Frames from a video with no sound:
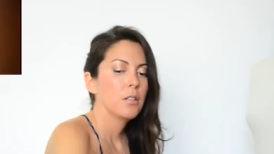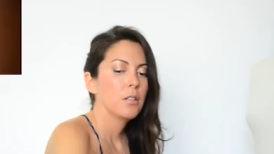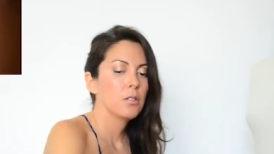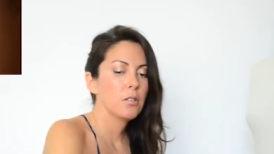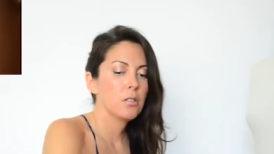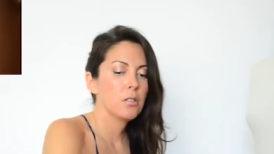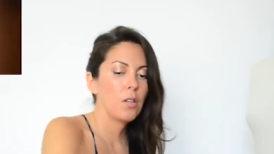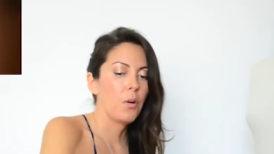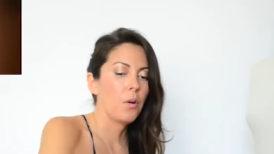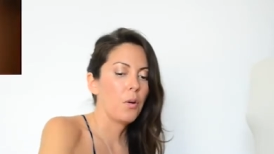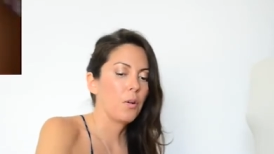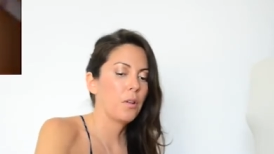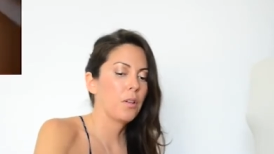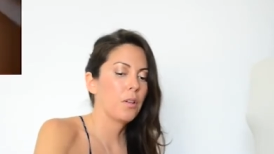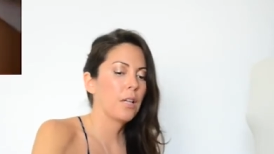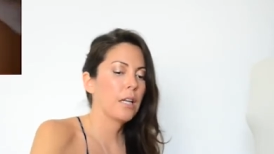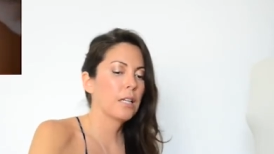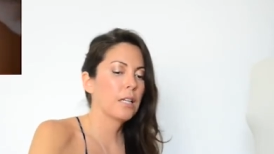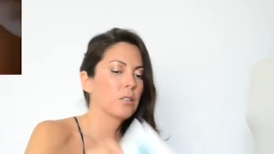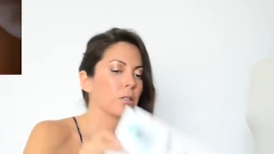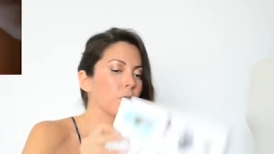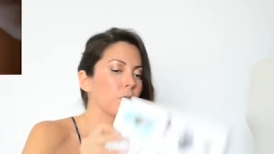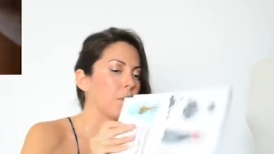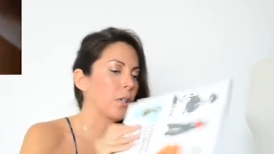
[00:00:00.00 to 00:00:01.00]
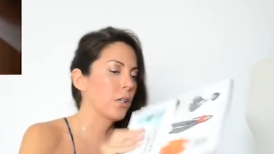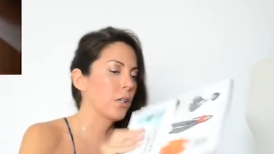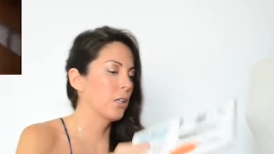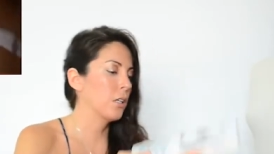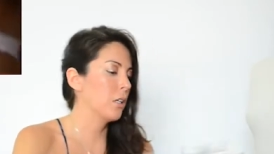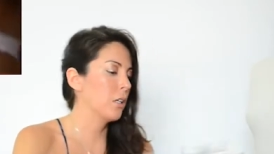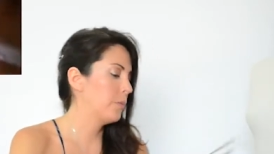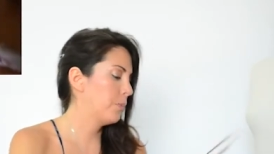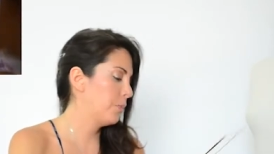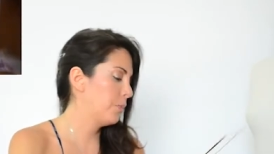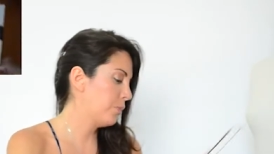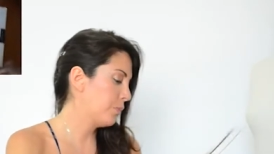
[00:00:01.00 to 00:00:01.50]
So next book,
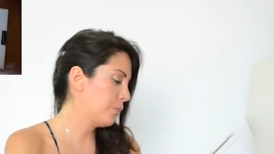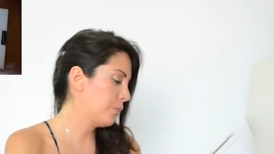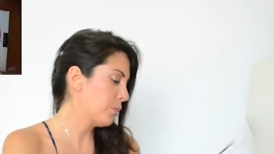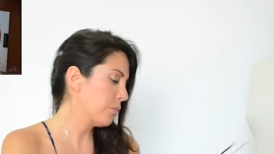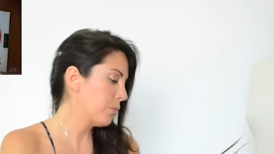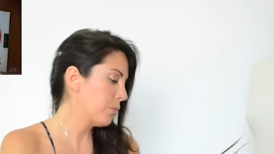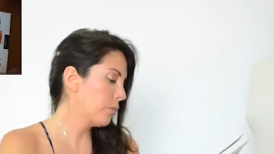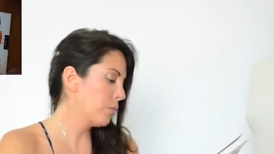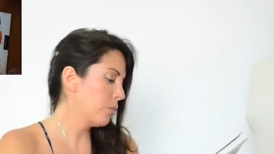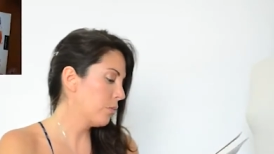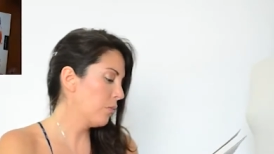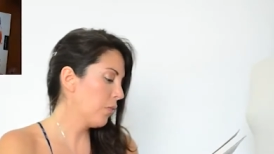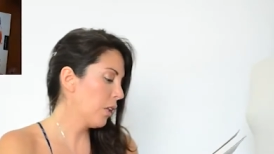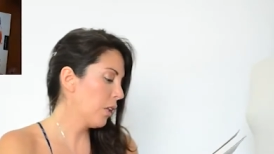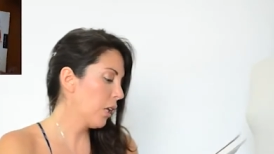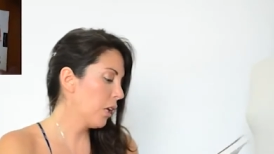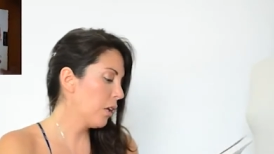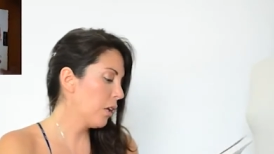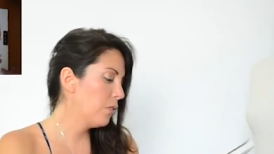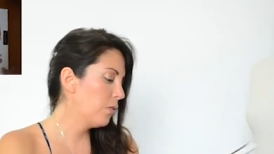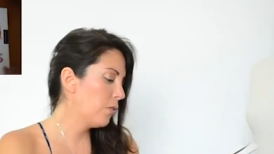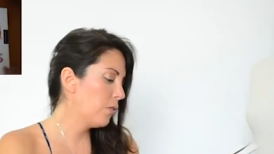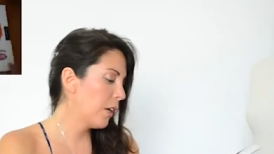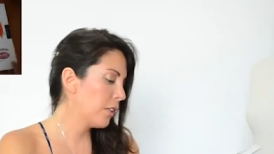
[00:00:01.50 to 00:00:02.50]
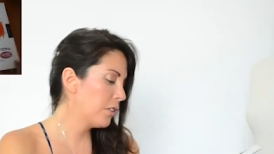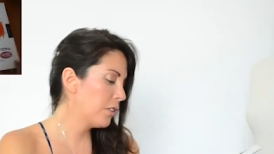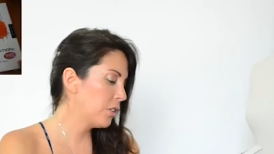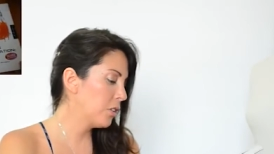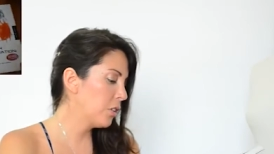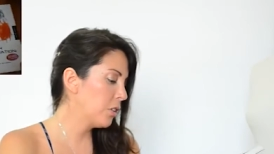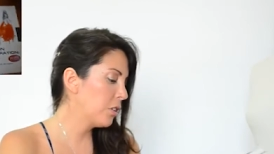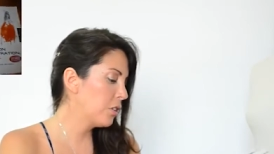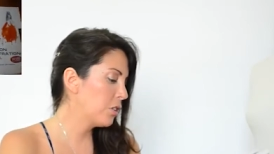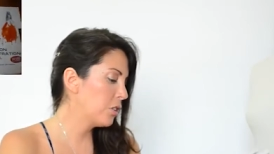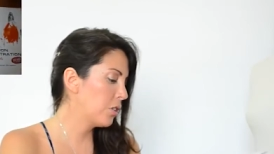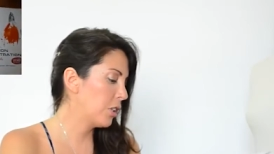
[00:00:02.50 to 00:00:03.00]
Fashion
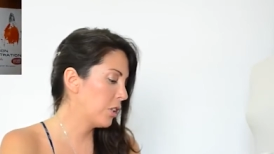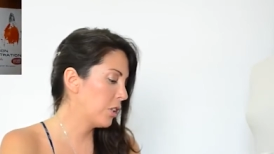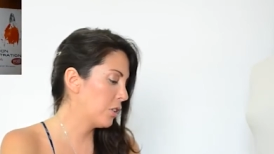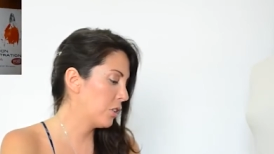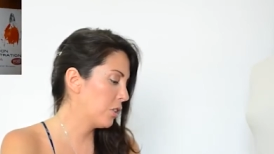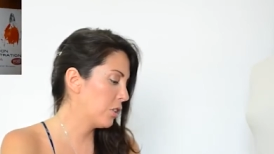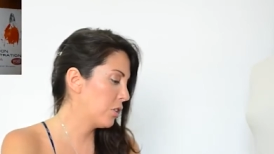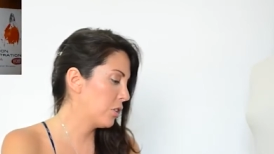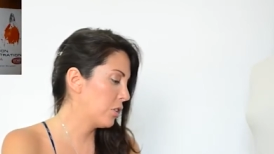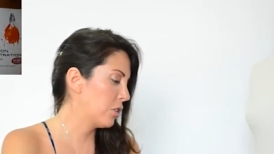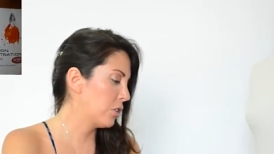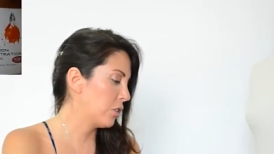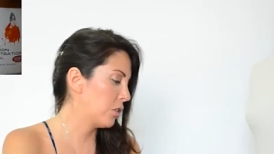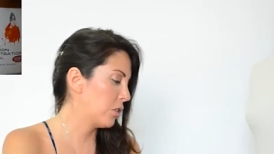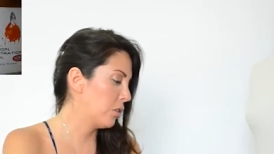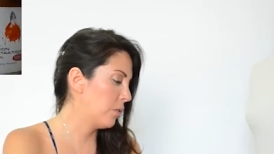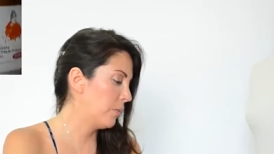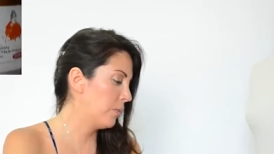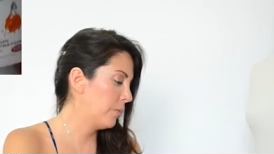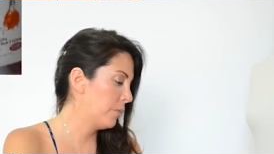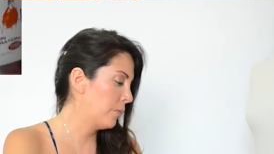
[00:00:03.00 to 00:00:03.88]
Illustration Digital.